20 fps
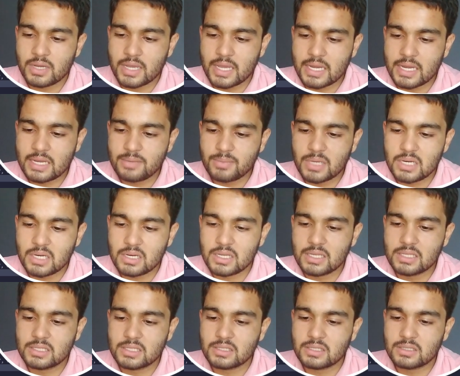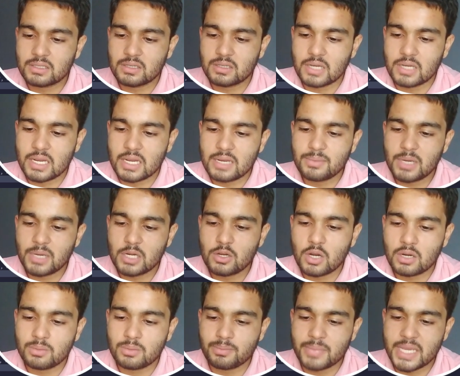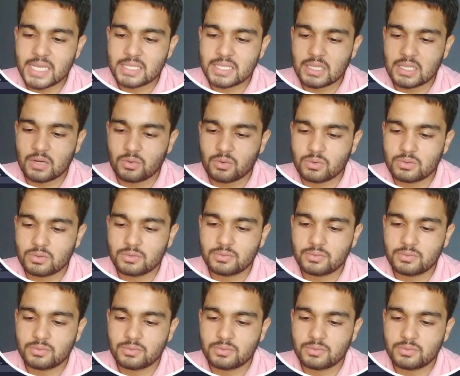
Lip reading: animal dot make sound.